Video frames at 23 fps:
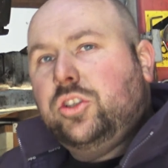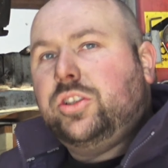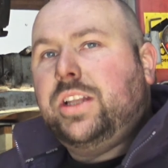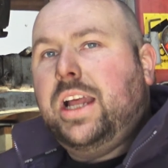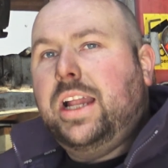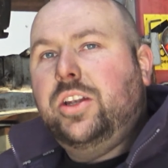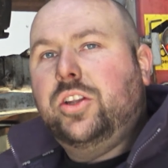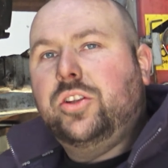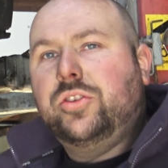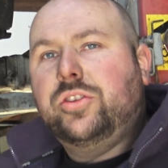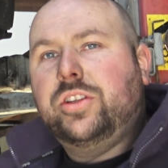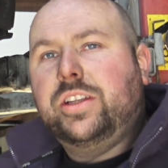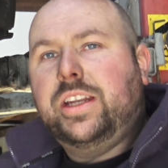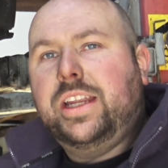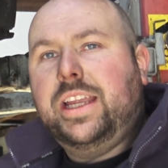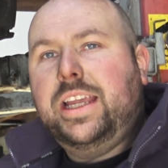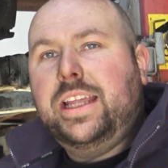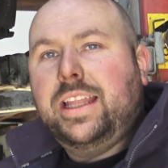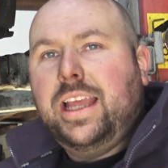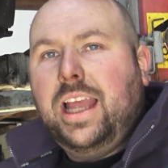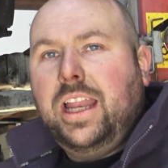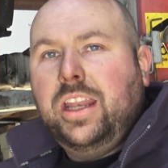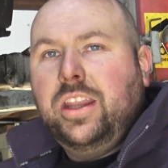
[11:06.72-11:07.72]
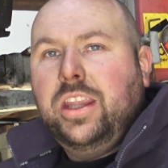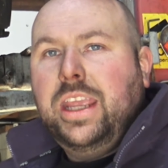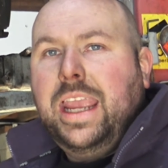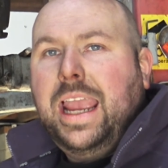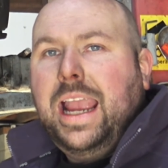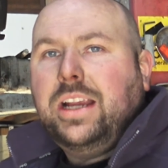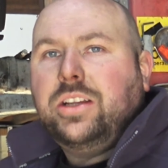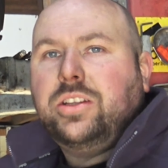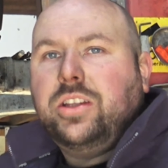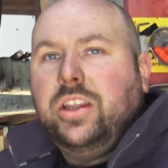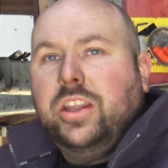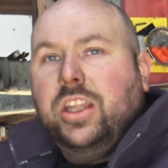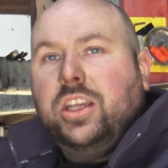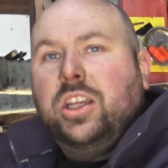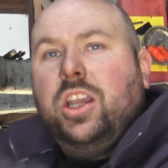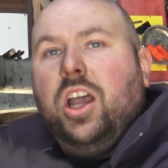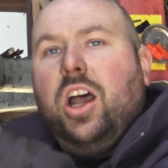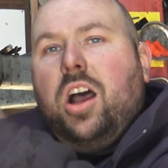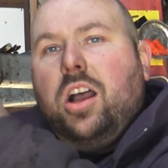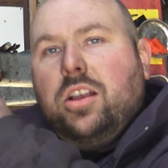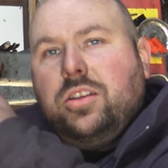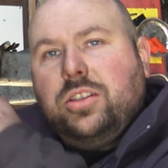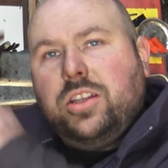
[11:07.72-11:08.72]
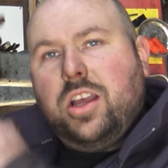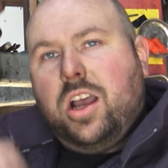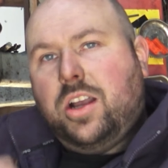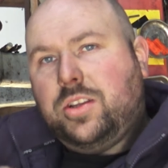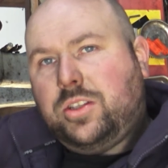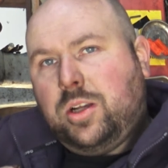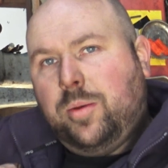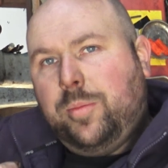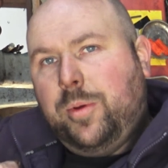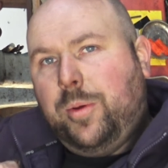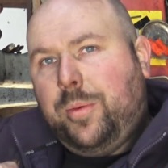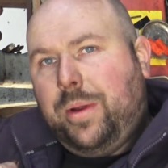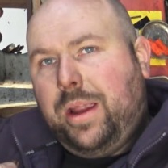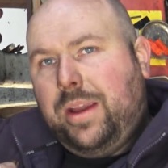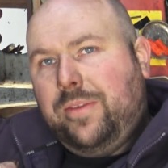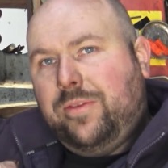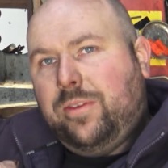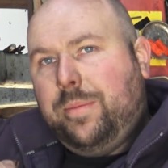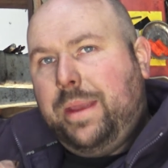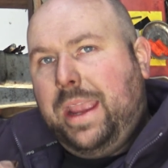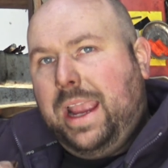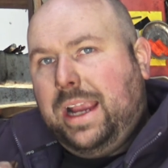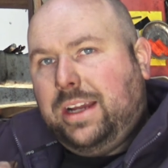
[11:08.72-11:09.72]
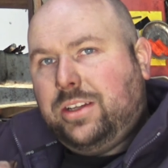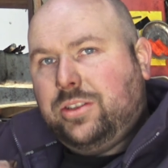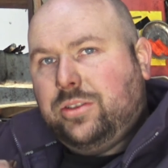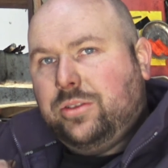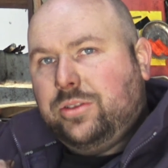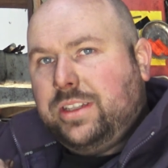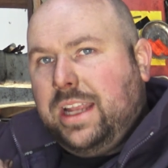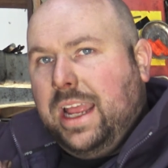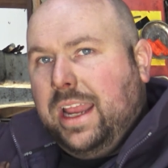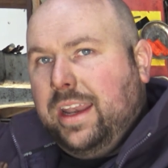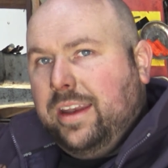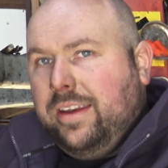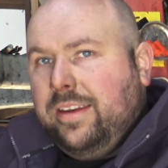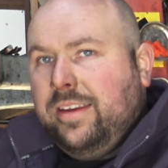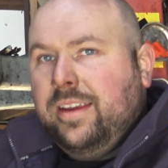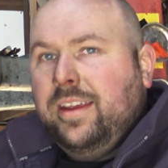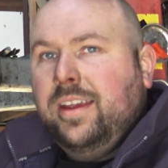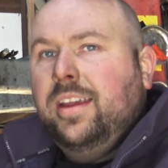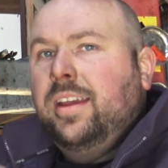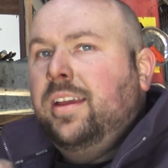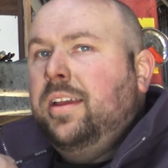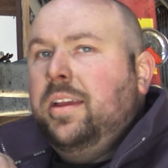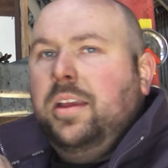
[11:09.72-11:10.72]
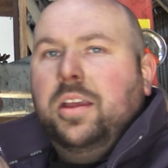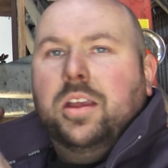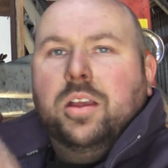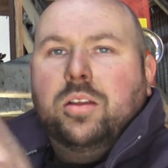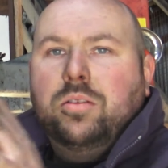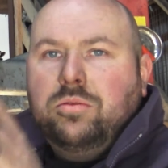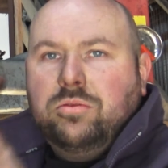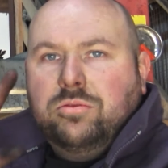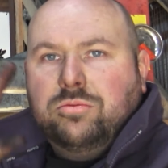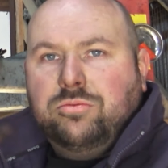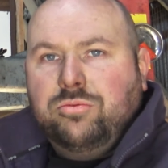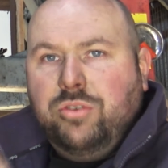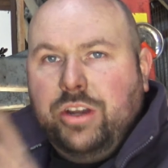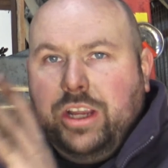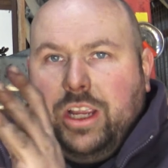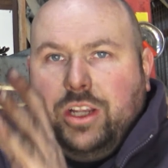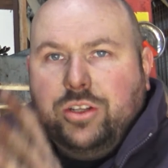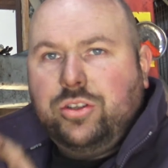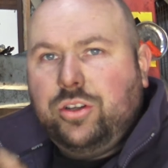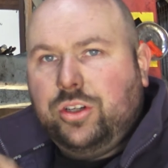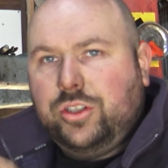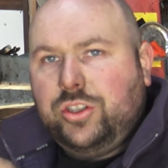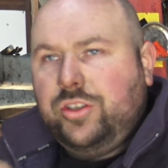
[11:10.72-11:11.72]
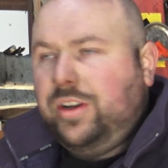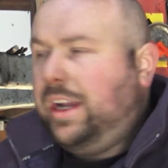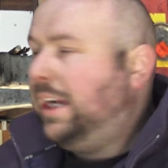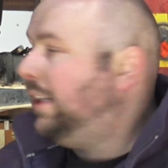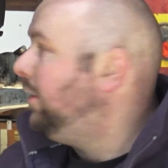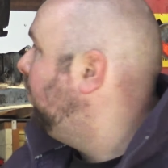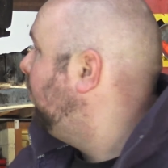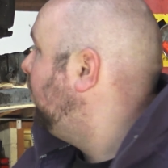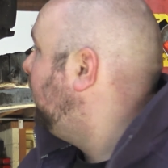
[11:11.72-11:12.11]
stand underneath and the car starts coming away from the axle stand, readjust your axle